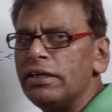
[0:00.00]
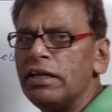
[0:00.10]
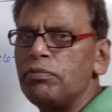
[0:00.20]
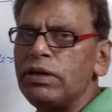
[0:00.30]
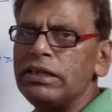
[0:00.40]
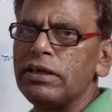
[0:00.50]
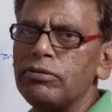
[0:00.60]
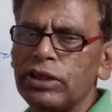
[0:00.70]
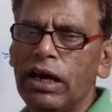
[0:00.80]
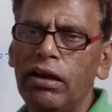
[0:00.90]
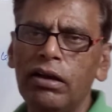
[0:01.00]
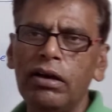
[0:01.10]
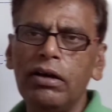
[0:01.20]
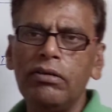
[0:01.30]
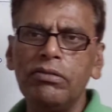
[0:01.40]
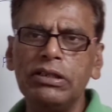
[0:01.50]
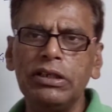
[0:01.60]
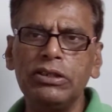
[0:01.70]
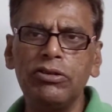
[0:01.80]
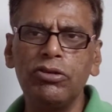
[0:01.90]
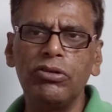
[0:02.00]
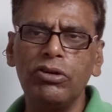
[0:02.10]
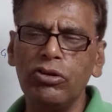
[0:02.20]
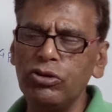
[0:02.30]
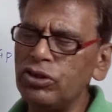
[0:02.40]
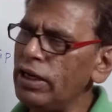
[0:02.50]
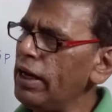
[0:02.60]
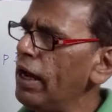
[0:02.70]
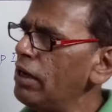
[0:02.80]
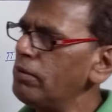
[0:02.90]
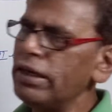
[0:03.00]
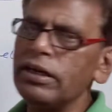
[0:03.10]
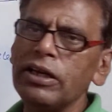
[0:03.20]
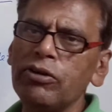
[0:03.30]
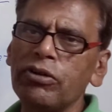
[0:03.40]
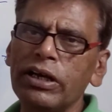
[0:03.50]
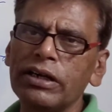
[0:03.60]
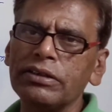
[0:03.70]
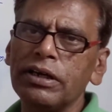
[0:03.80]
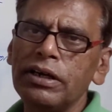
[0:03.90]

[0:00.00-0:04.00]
in the p subcell, which is loosely held by the nucleus.